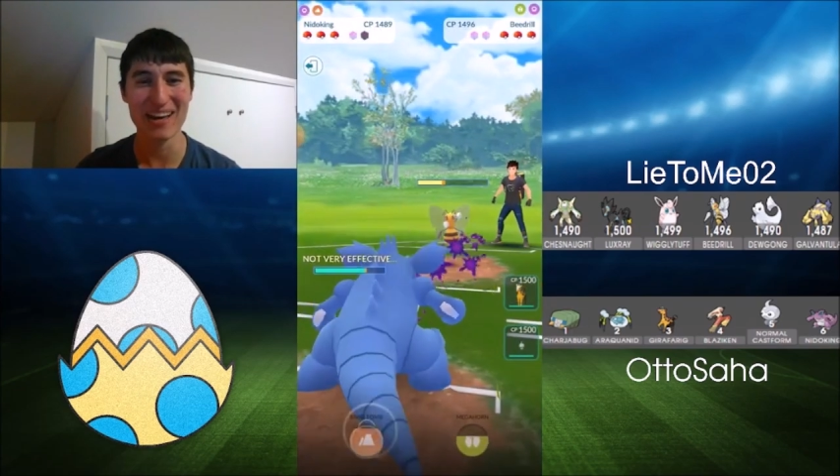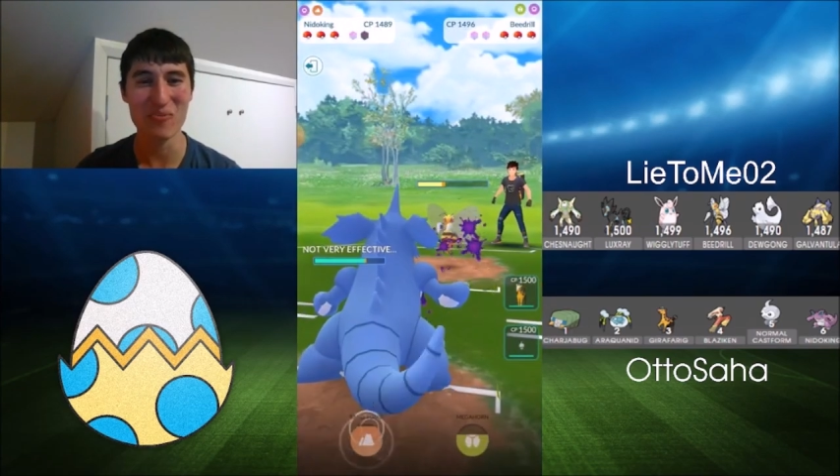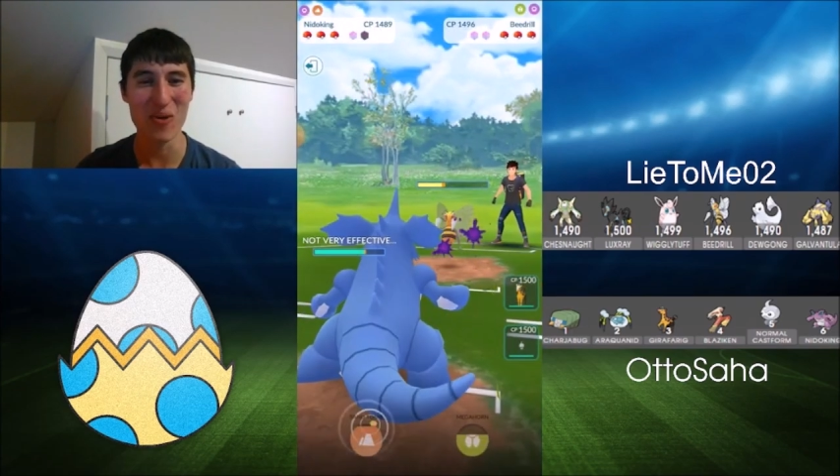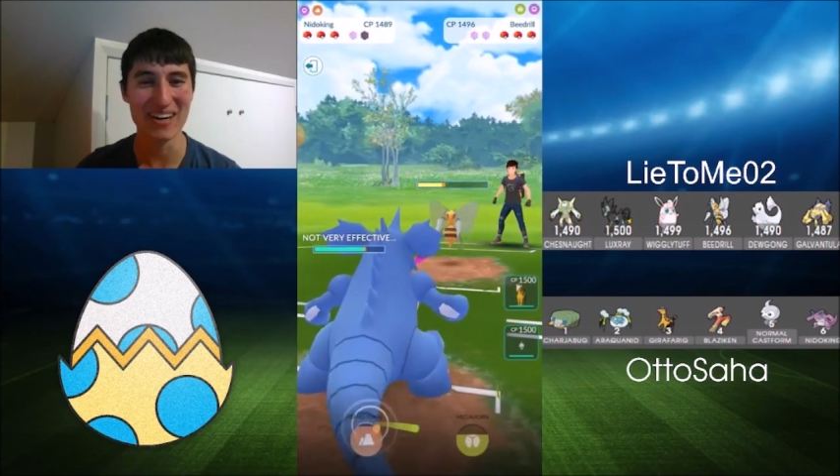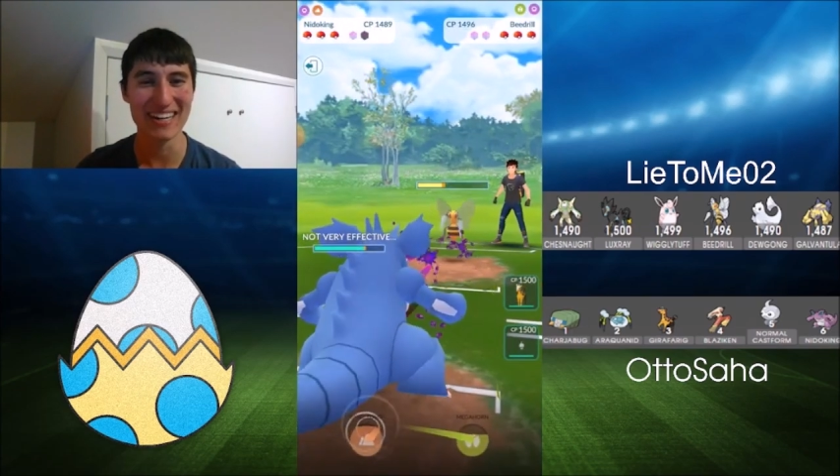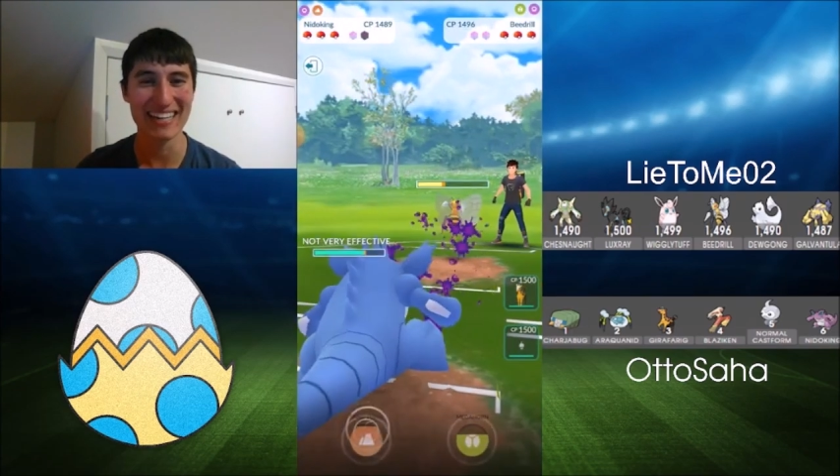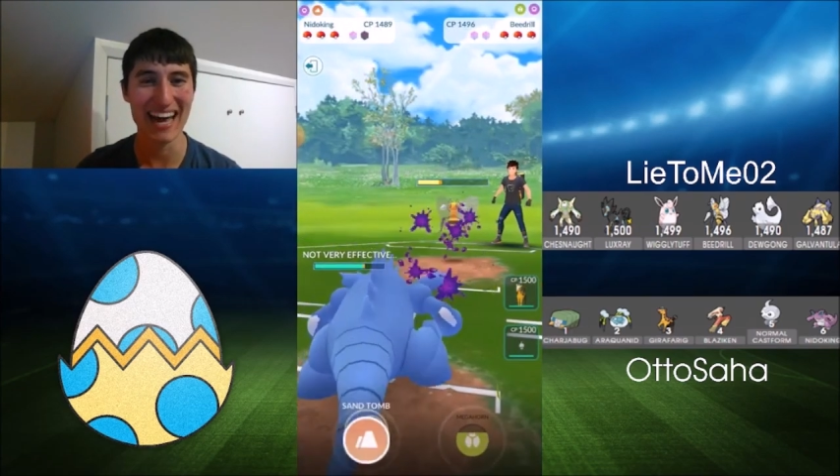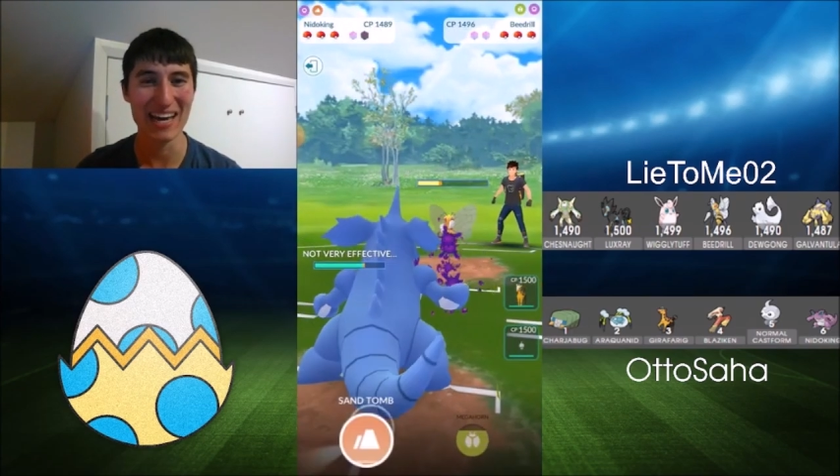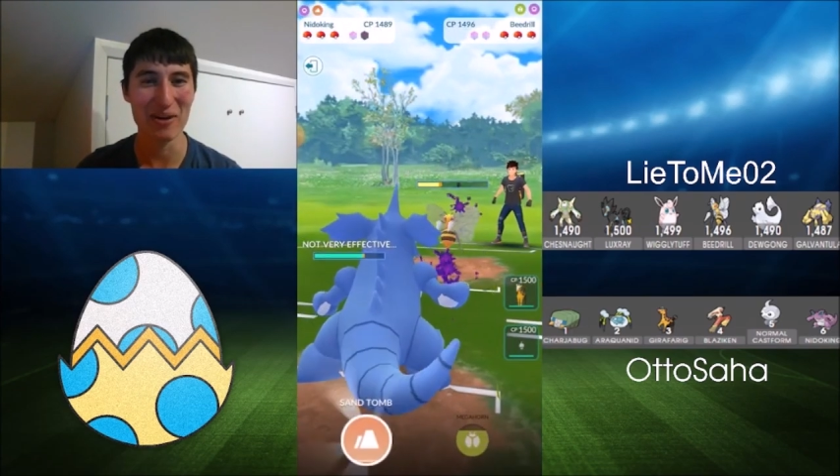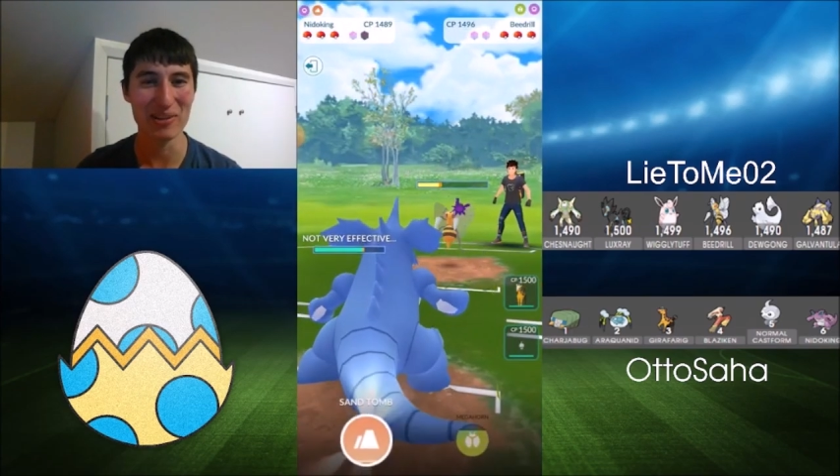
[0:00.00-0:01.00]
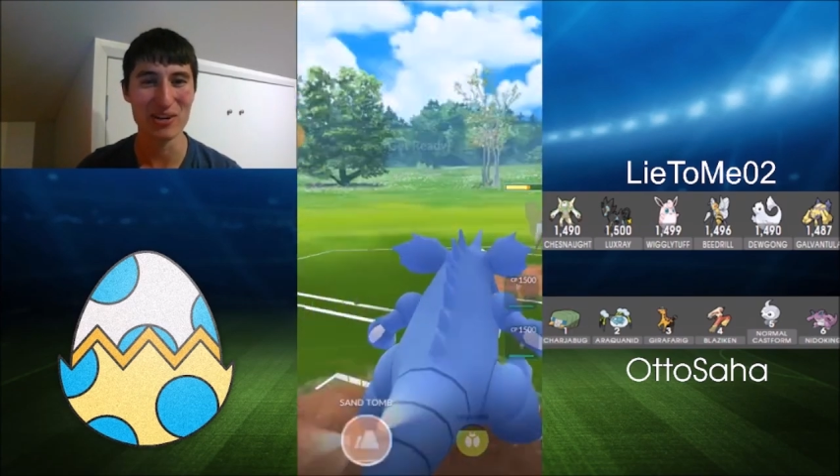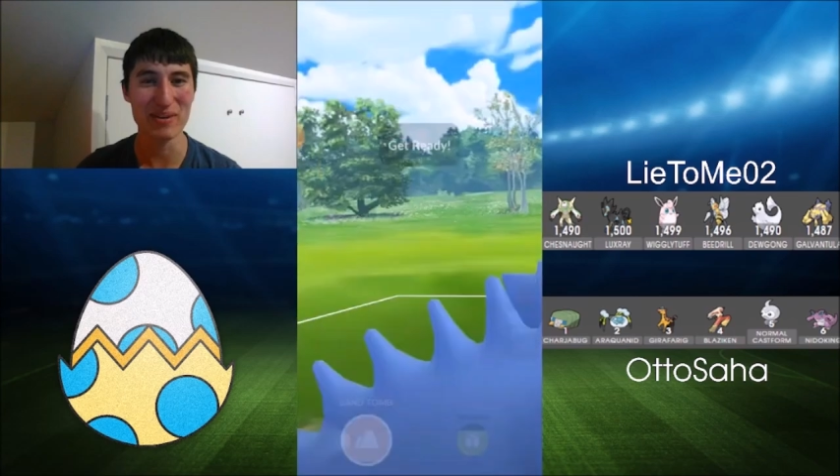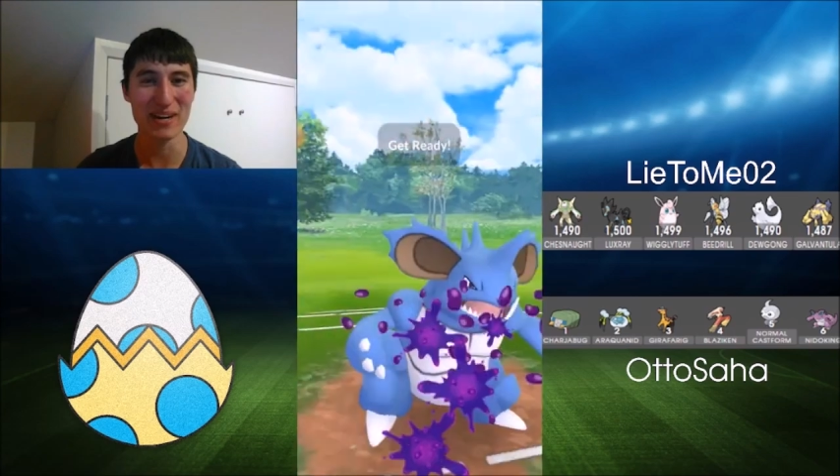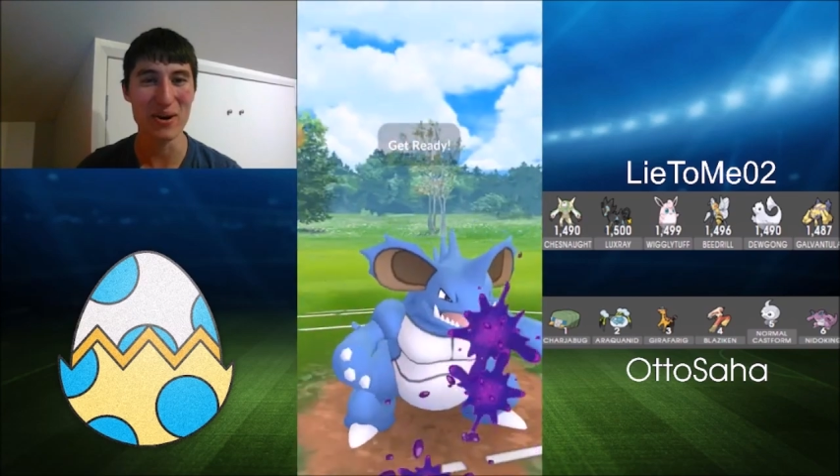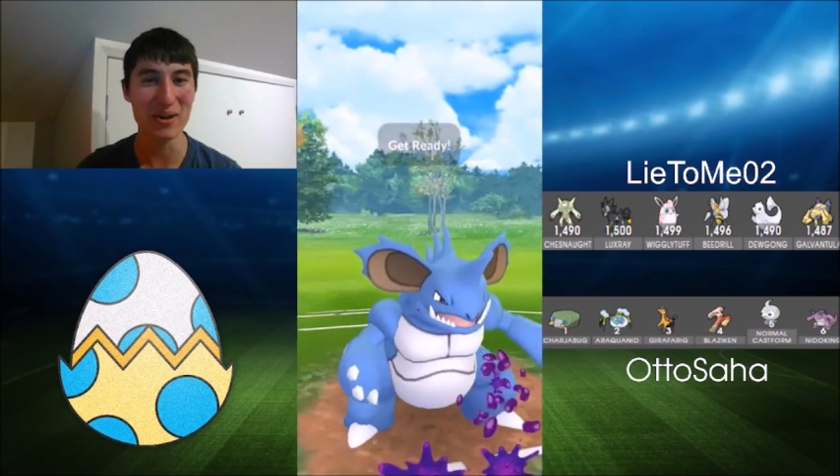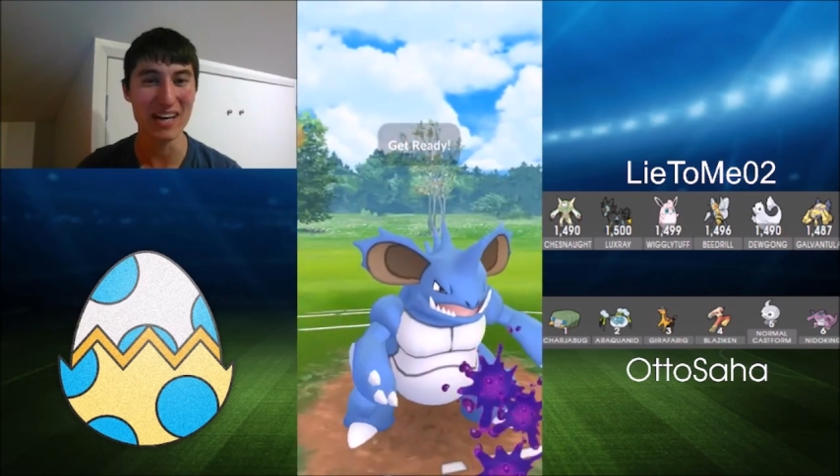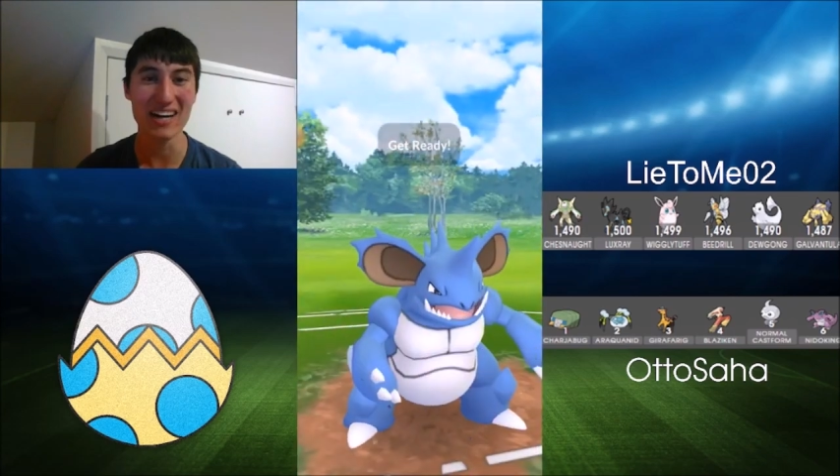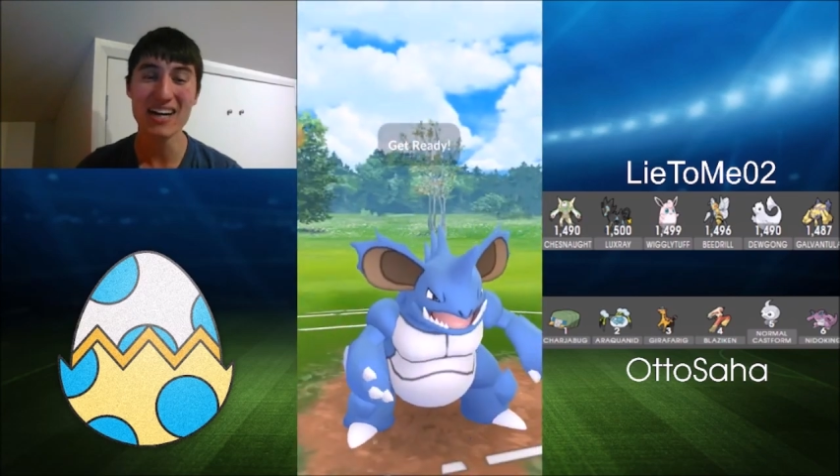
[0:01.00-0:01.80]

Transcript: that one-hit KO a little bit earlier.